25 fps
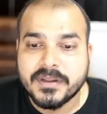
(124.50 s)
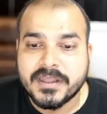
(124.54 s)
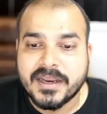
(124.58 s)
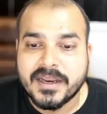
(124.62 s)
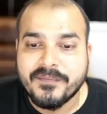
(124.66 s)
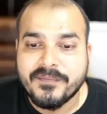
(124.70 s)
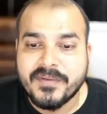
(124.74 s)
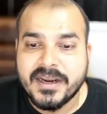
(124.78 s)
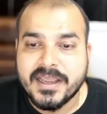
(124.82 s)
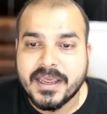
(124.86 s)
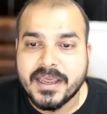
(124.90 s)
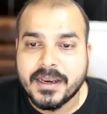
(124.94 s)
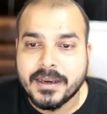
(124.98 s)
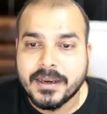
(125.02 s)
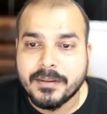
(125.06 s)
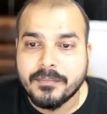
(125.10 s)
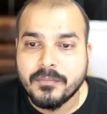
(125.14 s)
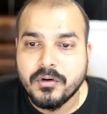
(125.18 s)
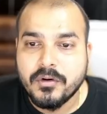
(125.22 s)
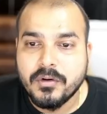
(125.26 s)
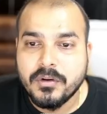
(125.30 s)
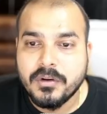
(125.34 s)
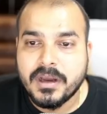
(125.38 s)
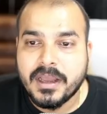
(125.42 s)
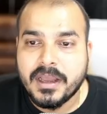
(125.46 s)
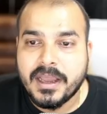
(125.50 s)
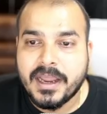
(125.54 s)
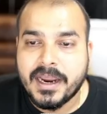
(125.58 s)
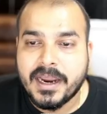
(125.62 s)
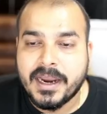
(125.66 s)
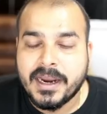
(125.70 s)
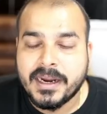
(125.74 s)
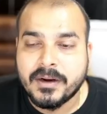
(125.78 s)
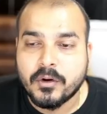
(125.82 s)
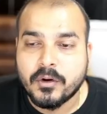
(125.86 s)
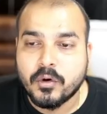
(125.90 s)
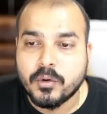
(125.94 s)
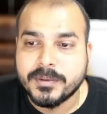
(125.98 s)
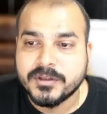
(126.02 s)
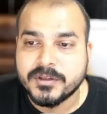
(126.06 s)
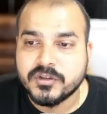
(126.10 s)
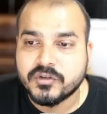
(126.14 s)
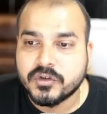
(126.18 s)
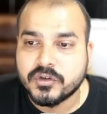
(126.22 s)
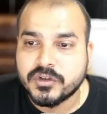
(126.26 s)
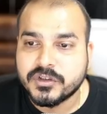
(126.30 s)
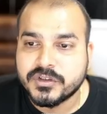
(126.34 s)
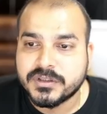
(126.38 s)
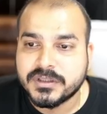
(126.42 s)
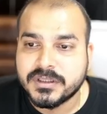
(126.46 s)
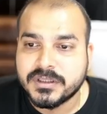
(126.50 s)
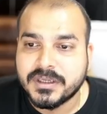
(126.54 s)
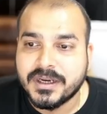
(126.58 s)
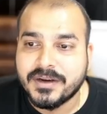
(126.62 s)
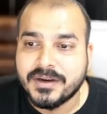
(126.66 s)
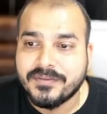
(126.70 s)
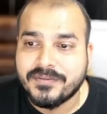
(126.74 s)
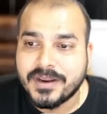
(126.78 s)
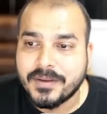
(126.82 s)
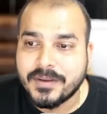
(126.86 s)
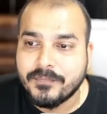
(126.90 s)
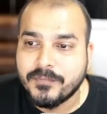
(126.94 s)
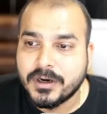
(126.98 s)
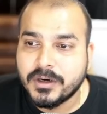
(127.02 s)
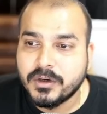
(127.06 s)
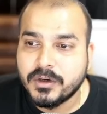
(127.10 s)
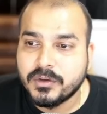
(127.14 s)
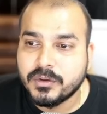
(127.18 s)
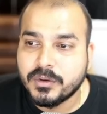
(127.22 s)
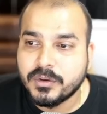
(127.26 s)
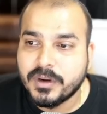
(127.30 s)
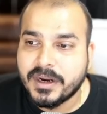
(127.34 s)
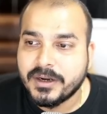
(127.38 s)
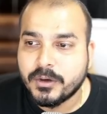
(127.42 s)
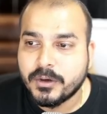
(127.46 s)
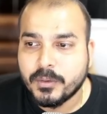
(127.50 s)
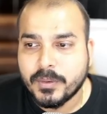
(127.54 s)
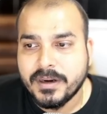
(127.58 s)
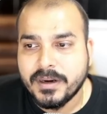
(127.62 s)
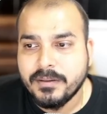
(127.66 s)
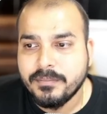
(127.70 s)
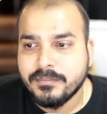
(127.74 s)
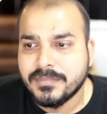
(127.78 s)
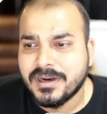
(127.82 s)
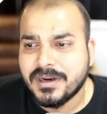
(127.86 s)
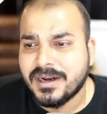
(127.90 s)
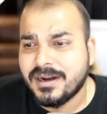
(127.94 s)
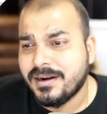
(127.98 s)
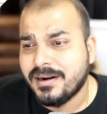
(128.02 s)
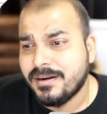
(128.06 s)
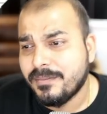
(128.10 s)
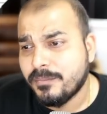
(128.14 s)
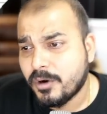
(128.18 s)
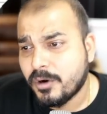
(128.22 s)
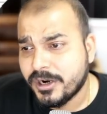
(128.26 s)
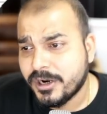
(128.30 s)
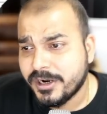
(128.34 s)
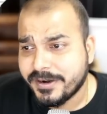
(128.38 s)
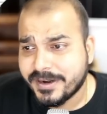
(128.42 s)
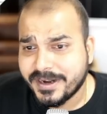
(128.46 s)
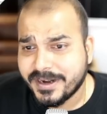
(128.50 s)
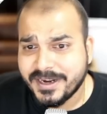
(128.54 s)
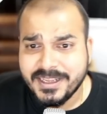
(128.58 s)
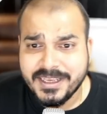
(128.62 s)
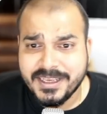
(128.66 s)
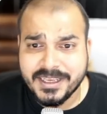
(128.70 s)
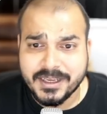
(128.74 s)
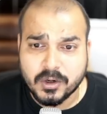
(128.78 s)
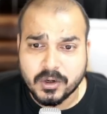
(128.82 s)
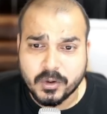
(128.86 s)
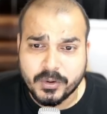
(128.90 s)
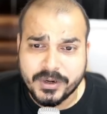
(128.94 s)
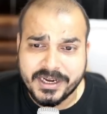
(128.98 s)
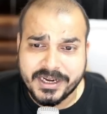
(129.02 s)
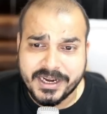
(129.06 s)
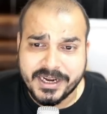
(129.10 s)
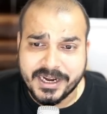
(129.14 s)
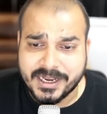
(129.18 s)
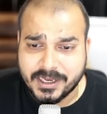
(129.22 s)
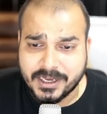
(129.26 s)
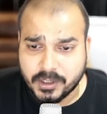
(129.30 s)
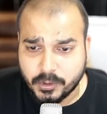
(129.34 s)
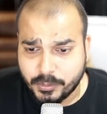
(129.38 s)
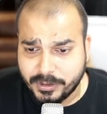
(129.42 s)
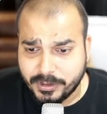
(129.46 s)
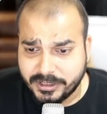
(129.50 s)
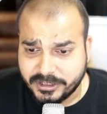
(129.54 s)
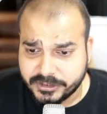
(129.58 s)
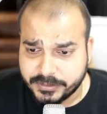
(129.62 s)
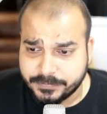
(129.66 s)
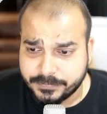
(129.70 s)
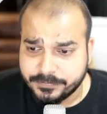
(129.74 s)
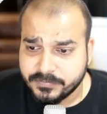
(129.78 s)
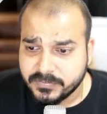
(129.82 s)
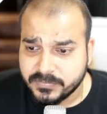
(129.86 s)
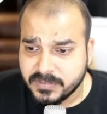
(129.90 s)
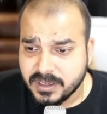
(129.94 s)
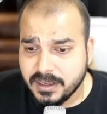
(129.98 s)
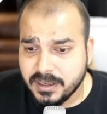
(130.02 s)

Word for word: with NVIDIA NeMo and open source uh, framework to end-to-end -end, uh, model training, including data curation.